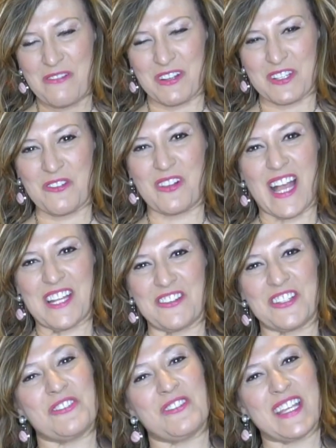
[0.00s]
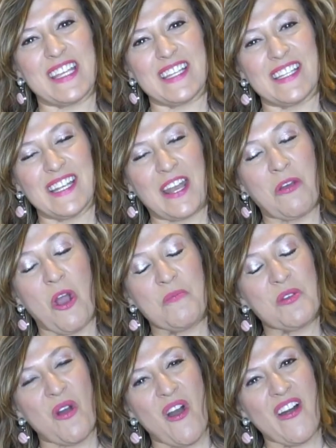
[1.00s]
We're so glad you're tuning in and hope
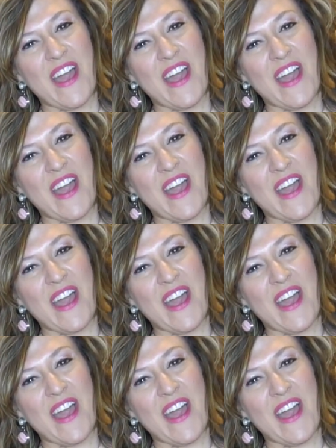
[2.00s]
you all